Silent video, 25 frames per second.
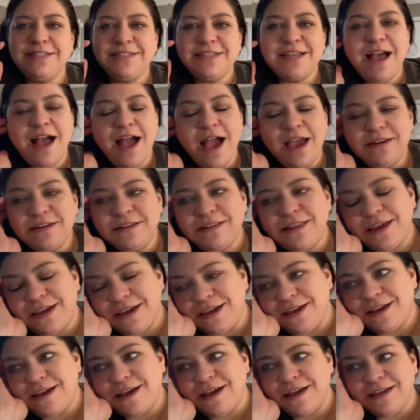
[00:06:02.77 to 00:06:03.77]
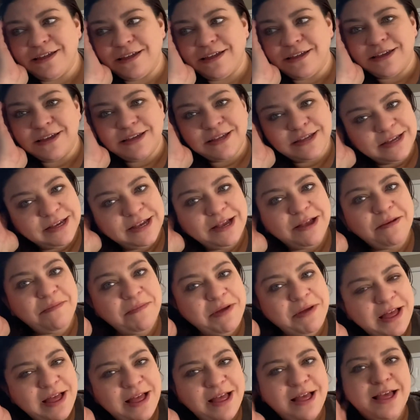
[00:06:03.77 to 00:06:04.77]
kind of like, come
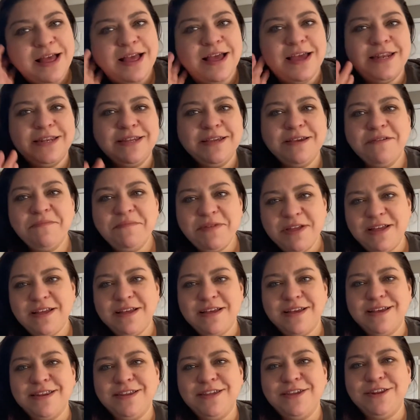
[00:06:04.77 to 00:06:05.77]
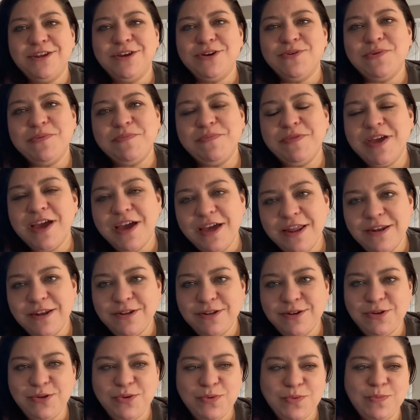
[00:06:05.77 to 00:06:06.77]
on, you know, I'm not a
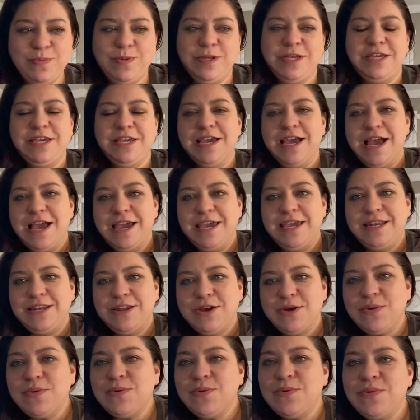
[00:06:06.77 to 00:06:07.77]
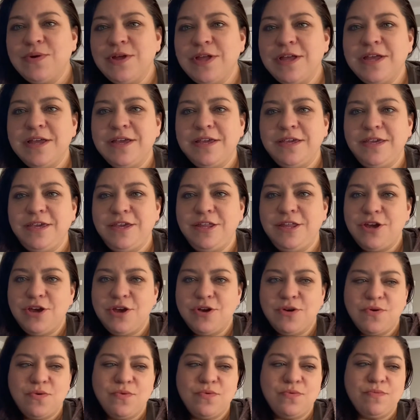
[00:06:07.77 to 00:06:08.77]
newbie. I know, you
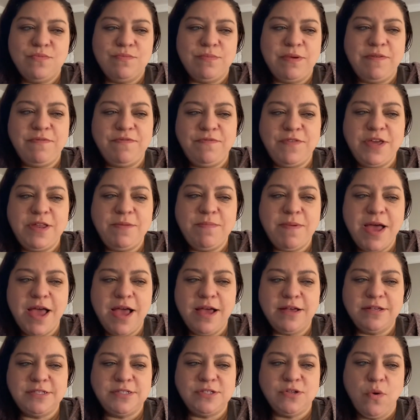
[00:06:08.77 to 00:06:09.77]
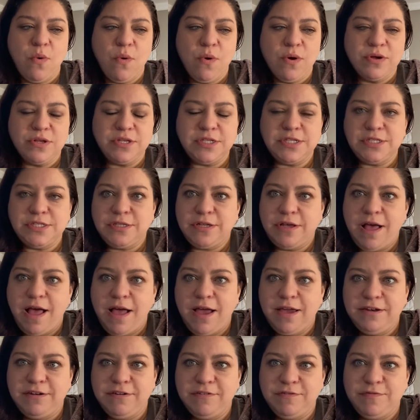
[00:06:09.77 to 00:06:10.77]
know, my feedback score is
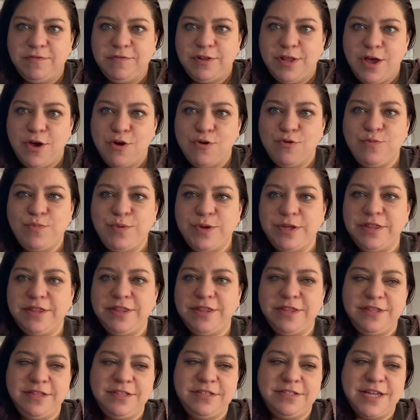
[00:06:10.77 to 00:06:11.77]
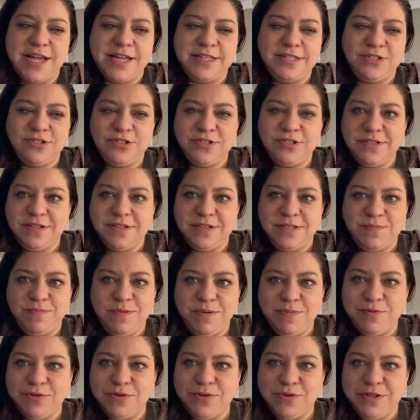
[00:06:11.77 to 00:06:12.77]
kind of low, but that's just because
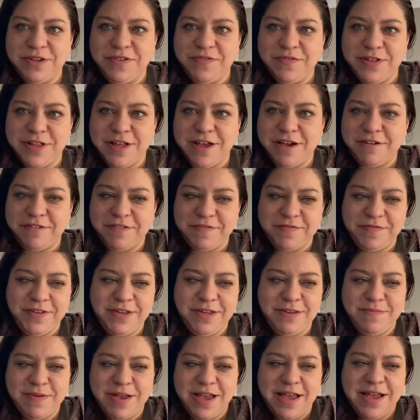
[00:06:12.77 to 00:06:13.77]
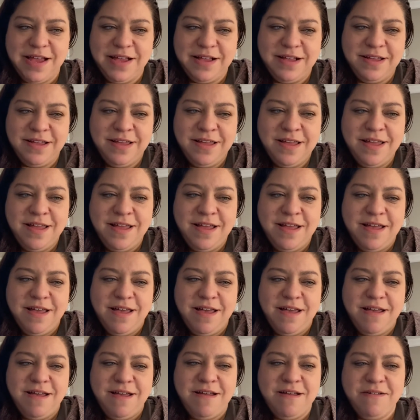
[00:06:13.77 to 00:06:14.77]
people don't leave a lot of feedback.
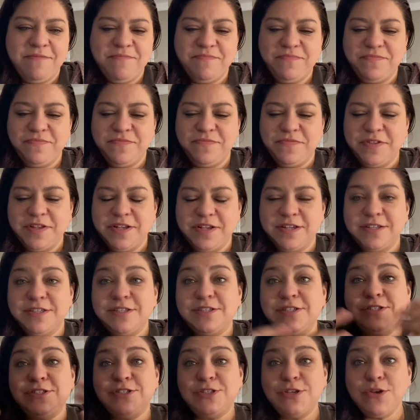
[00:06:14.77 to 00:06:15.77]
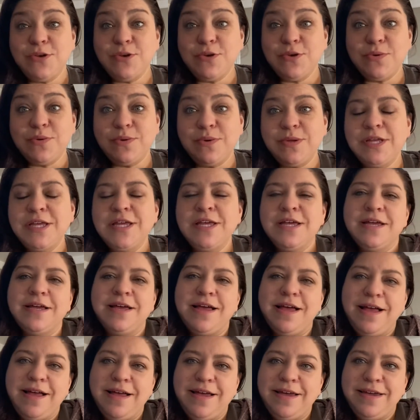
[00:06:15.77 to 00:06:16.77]
So
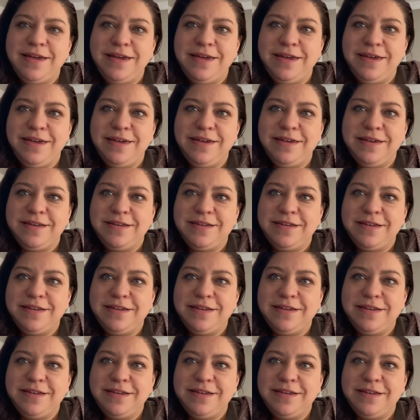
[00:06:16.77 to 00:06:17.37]
I